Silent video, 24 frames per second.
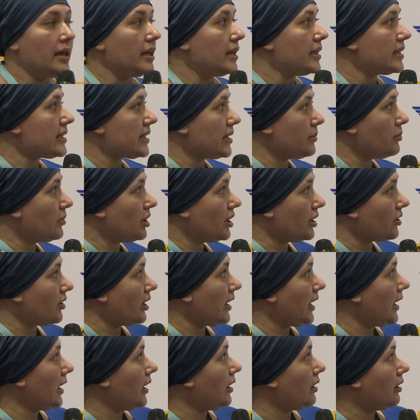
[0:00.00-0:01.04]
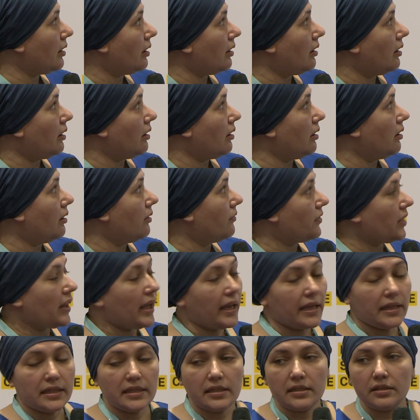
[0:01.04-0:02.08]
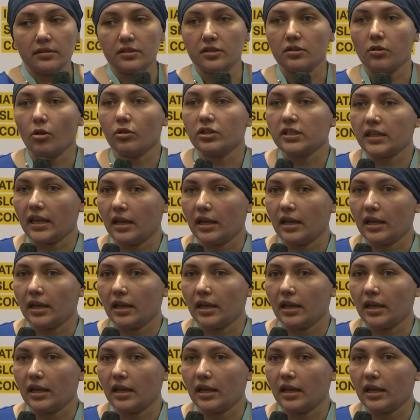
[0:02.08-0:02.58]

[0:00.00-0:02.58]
Similarly, slots